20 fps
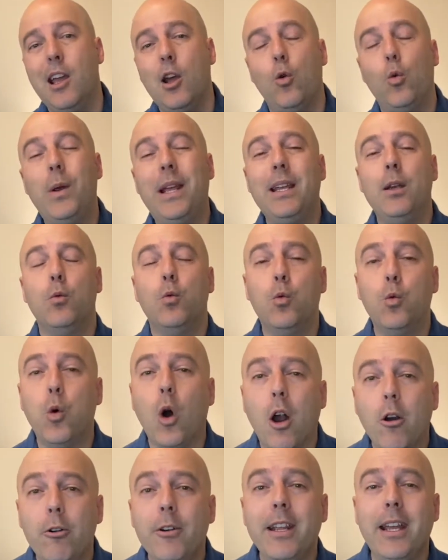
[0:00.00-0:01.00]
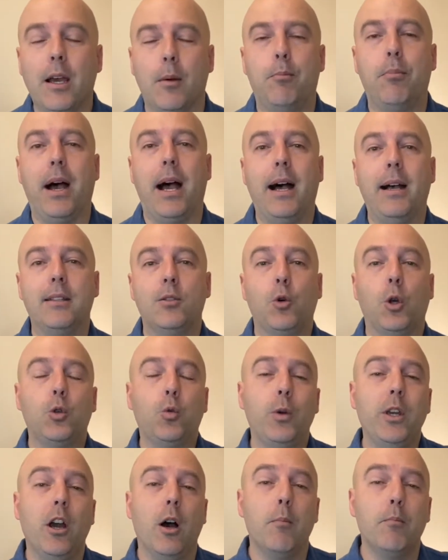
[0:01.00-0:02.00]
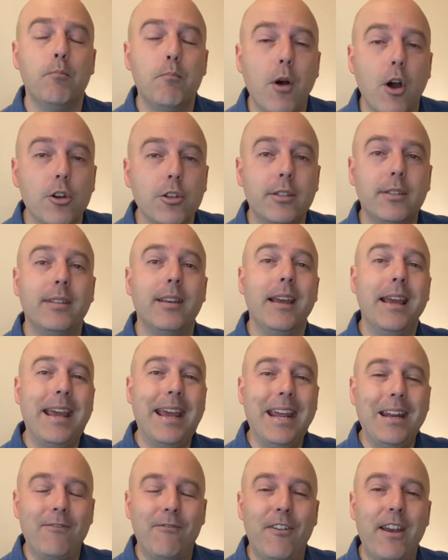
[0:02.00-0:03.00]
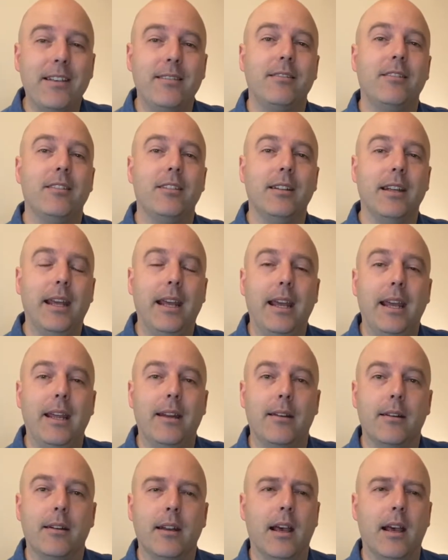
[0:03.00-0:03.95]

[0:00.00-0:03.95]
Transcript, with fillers: We worry about what we are most invested in.